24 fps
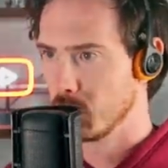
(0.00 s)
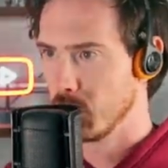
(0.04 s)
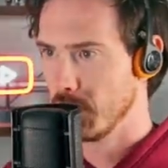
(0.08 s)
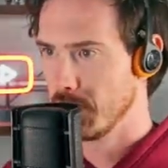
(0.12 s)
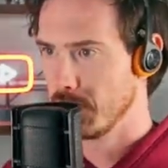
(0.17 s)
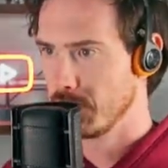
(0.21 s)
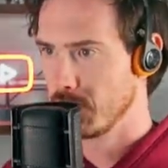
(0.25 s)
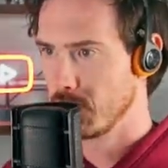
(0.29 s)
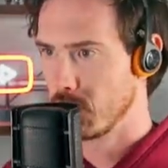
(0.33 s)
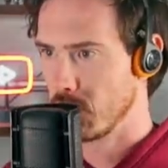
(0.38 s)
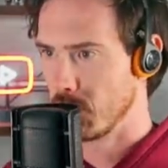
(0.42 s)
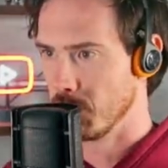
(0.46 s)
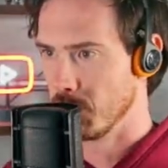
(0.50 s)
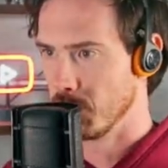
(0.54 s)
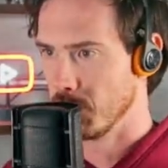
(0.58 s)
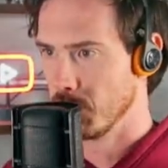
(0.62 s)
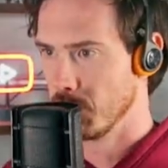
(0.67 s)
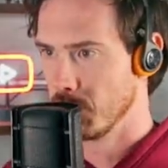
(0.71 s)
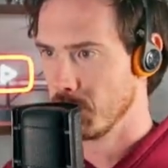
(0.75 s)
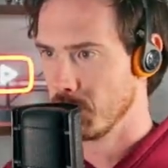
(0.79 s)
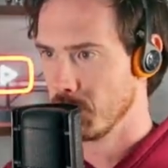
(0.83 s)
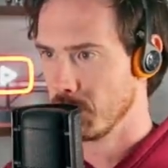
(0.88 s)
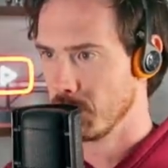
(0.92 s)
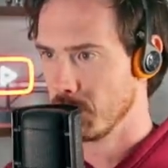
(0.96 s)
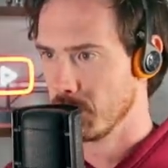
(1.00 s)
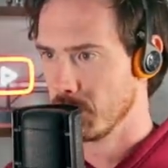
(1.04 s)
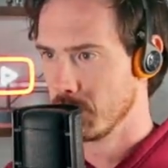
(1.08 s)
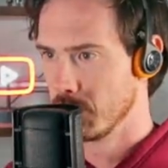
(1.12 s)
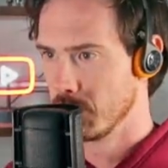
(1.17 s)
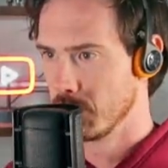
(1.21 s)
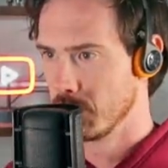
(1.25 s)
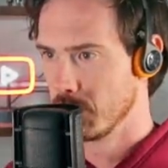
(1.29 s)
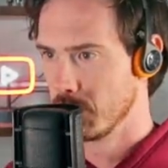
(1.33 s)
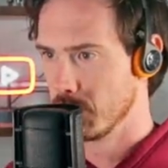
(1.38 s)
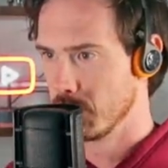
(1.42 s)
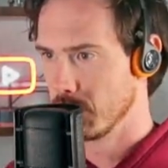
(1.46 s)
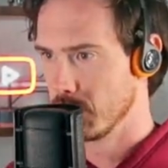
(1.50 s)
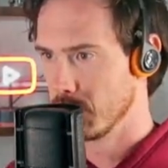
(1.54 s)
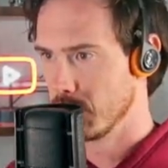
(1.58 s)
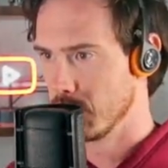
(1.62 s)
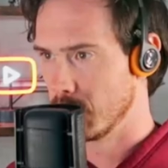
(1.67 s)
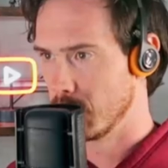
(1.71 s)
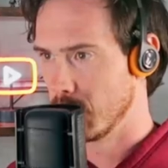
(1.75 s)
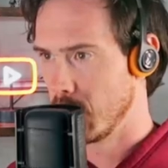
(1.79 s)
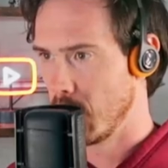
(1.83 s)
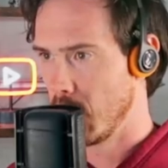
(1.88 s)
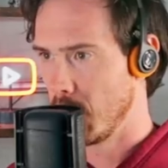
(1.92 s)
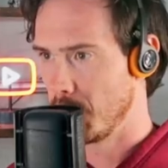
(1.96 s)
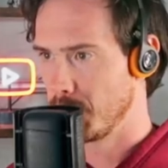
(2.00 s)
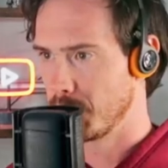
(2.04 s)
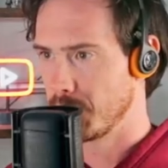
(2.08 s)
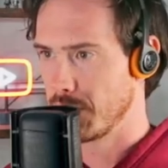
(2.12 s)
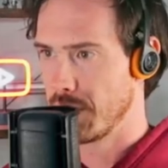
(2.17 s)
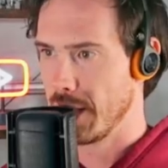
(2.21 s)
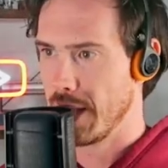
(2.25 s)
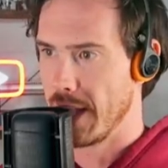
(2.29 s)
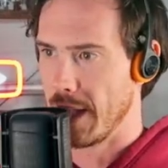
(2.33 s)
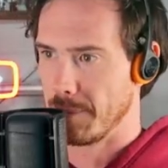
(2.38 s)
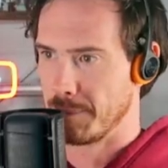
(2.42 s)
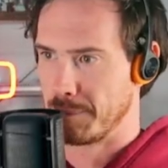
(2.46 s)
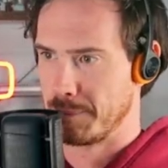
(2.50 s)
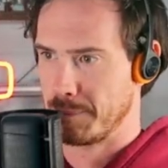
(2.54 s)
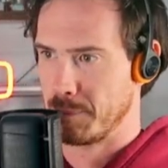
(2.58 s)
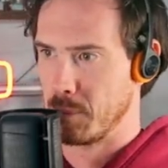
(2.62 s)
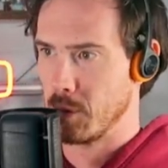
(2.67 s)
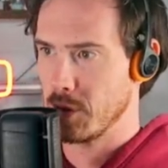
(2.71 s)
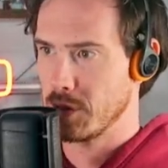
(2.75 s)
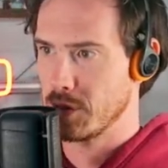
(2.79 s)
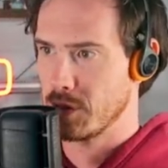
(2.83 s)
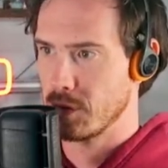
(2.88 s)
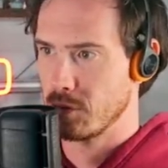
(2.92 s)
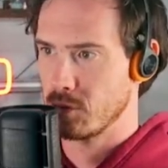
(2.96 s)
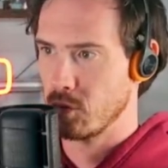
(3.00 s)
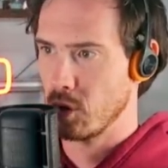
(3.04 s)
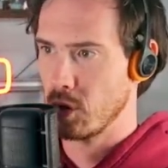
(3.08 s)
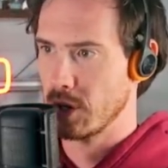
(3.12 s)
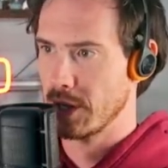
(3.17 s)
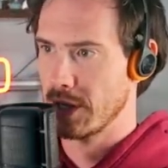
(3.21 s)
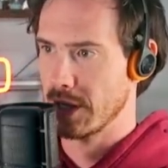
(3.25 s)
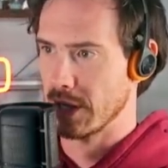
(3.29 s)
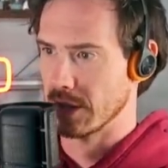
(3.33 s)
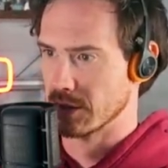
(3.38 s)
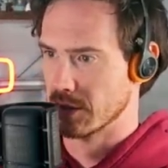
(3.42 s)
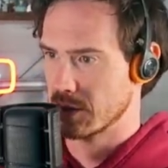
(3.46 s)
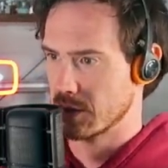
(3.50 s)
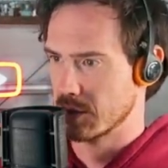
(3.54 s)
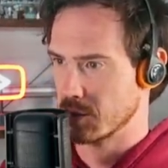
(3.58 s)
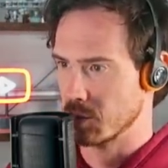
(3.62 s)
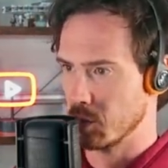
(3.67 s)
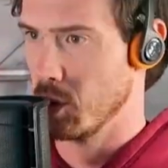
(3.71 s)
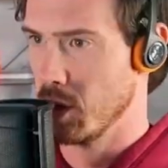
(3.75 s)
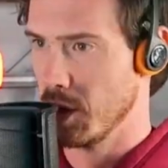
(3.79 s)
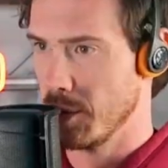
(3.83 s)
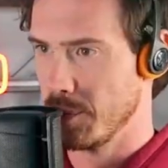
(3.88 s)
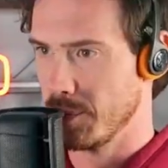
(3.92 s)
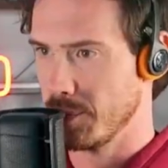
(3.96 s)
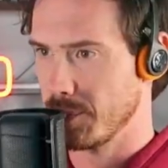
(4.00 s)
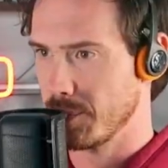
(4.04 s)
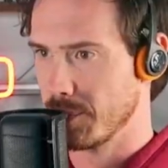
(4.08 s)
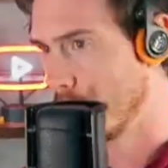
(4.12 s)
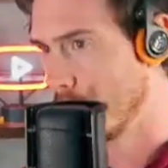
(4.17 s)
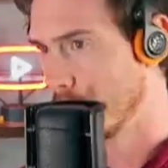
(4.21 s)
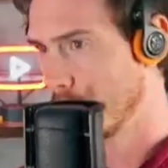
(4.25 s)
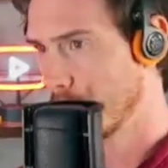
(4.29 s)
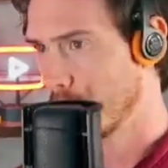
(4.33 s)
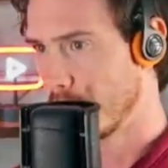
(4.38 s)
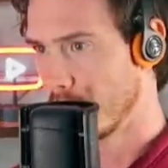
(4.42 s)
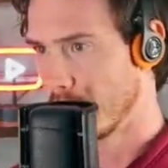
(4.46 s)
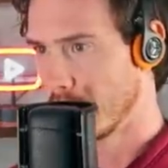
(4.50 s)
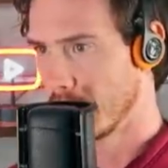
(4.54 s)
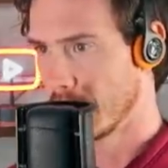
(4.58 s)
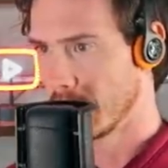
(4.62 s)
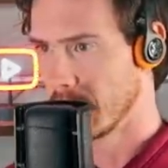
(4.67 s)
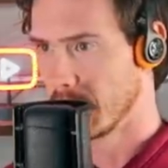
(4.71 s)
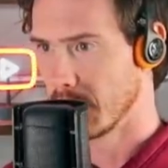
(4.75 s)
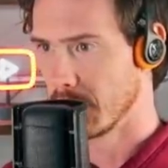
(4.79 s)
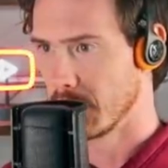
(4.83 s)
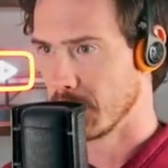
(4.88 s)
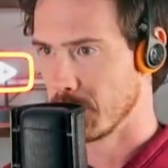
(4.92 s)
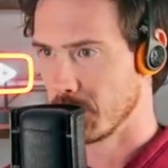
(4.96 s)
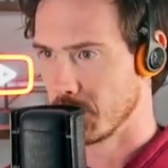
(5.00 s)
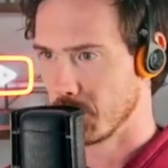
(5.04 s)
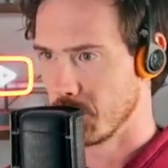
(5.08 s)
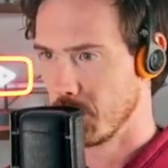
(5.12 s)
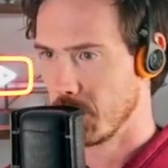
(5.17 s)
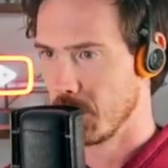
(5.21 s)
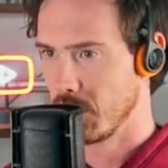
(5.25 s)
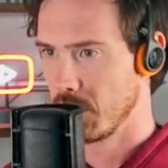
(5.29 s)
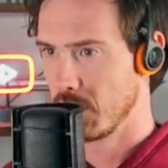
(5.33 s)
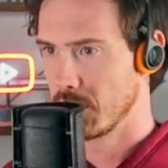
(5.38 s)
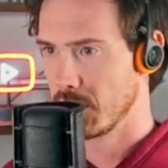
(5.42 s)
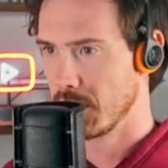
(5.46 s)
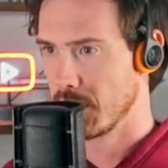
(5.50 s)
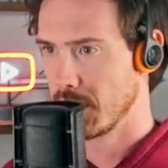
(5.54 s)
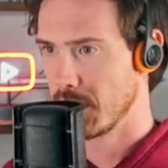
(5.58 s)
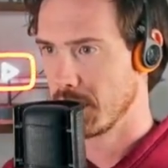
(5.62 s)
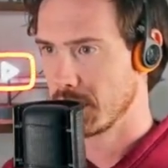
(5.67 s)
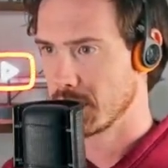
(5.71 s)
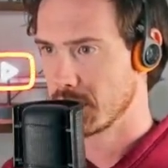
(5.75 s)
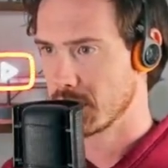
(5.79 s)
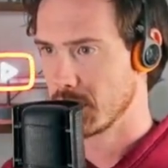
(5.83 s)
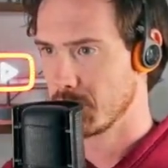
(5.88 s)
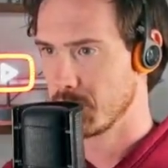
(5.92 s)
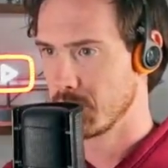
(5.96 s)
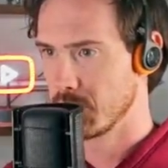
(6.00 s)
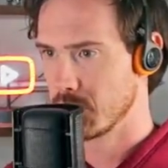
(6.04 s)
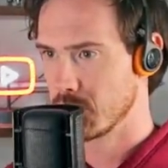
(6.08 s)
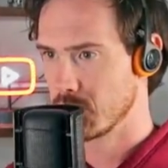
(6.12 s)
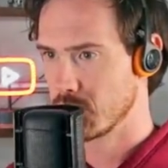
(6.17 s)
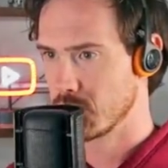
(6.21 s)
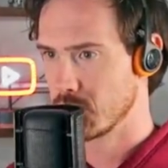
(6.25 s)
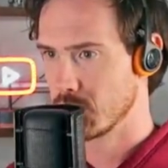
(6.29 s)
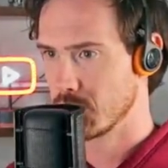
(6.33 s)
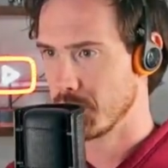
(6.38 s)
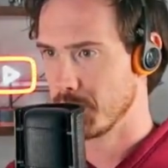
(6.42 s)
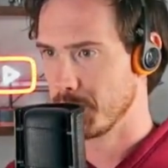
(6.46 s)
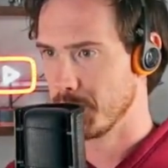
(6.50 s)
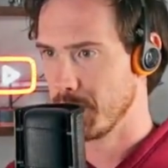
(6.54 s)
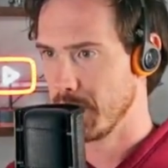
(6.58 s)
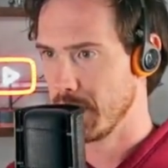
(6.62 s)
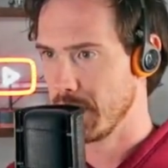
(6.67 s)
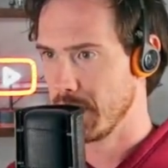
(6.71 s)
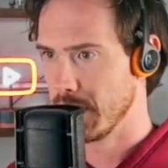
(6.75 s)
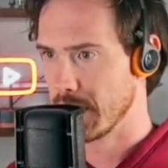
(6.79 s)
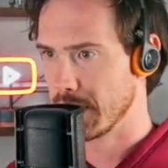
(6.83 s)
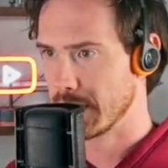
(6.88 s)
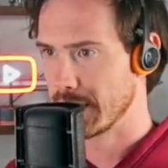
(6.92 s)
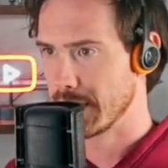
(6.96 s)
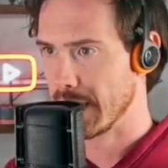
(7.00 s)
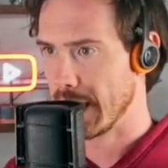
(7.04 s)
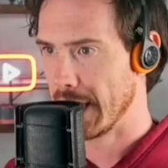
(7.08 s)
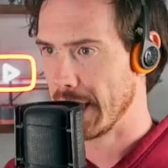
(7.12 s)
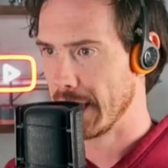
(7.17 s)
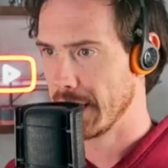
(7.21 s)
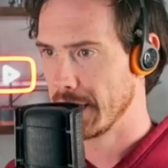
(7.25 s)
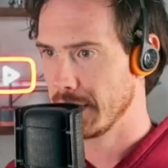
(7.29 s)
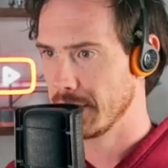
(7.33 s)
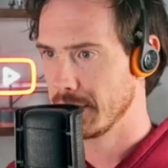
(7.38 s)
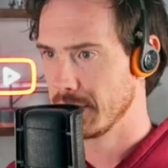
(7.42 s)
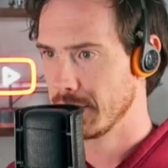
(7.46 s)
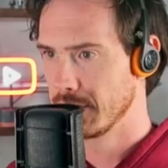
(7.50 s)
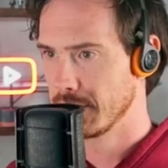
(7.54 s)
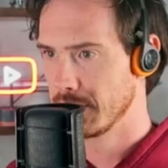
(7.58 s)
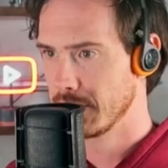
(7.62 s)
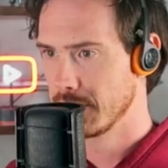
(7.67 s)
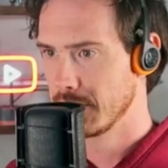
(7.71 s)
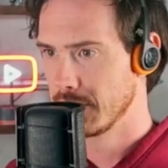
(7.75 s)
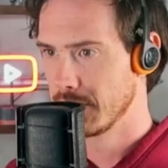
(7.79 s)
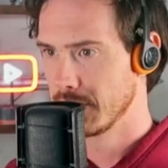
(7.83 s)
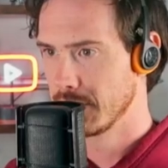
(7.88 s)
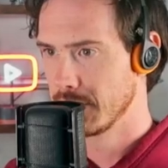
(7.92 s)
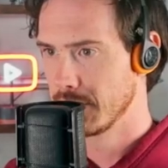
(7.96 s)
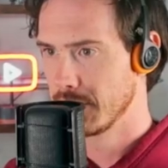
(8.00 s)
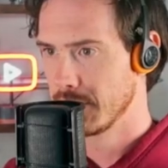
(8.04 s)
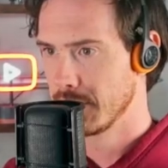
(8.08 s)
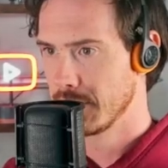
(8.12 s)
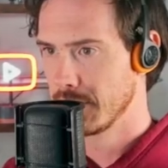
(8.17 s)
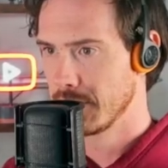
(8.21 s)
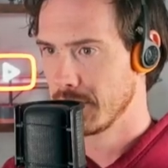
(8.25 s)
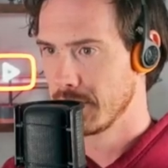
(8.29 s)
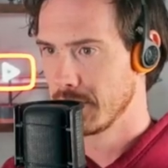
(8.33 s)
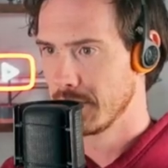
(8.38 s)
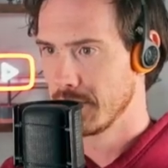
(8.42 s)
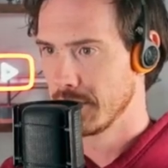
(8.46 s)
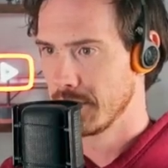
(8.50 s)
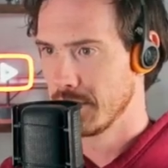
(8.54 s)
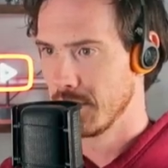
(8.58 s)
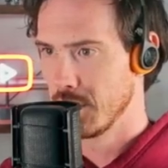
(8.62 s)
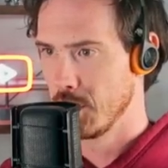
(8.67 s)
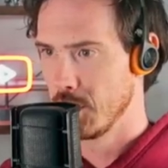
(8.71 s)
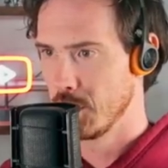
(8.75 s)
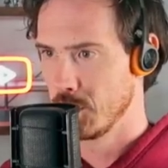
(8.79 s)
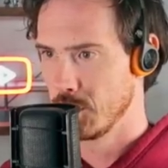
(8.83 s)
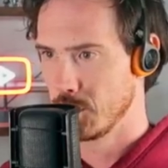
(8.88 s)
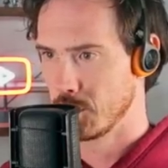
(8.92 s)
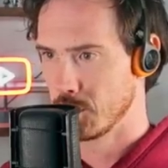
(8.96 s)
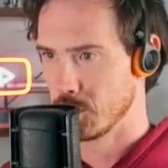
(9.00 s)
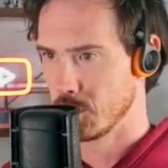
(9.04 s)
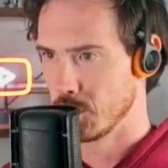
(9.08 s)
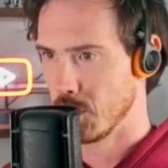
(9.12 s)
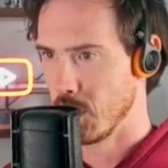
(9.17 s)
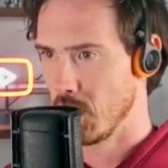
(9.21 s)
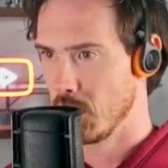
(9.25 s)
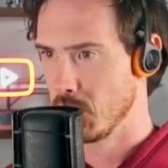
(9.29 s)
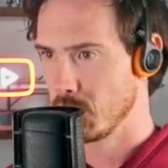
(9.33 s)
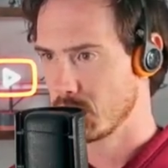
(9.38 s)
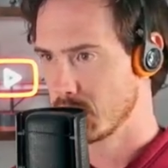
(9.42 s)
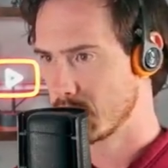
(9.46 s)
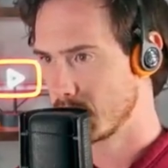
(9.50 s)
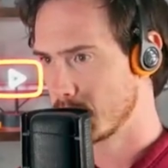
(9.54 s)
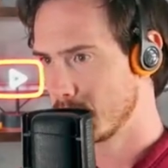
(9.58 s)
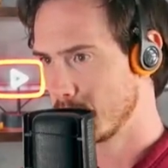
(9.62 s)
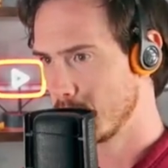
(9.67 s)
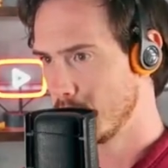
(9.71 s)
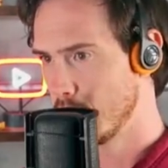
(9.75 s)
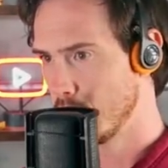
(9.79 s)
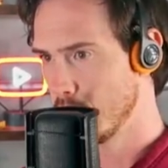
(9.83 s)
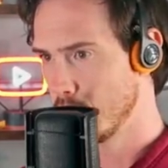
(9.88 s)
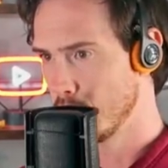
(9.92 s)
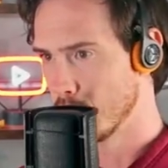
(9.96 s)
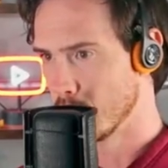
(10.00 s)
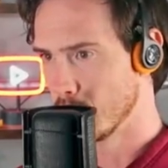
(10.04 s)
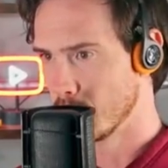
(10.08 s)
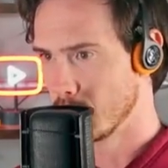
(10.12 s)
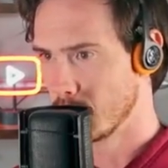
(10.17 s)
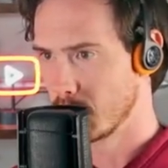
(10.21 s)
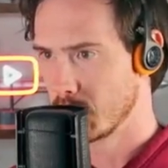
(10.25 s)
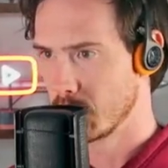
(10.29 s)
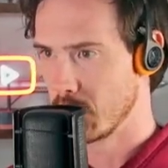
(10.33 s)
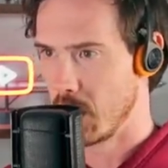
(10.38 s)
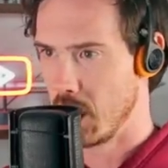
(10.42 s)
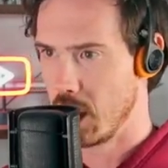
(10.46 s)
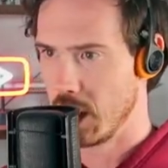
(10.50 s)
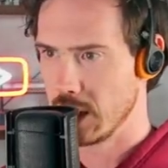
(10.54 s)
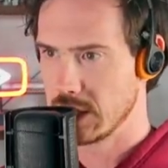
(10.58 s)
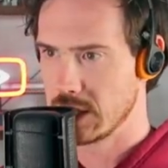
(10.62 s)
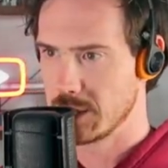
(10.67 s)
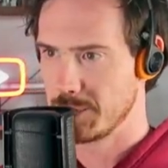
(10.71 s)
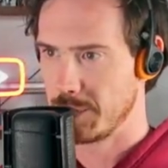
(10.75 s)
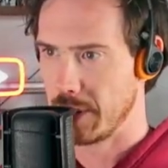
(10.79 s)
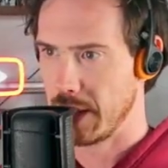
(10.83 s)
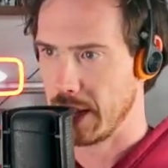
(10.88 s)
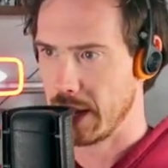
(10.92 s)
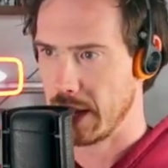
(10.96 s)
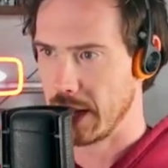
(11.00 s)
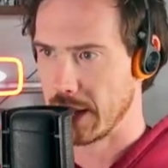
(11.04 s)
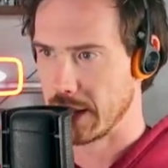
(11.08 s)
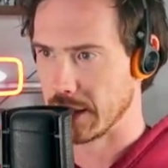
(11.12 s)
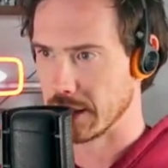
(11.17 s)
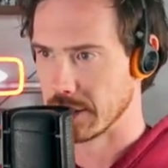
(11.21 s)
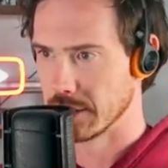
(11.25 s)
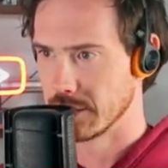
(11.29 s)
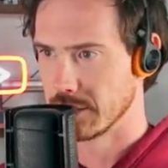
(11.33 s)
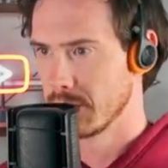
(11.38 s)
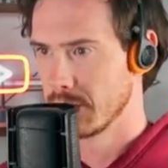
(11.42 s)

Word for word: Where from? Up there with the rockets. What? Okay, where are they? Somebody's shooting at me again. Who? Oh, it's you. Ice Peely.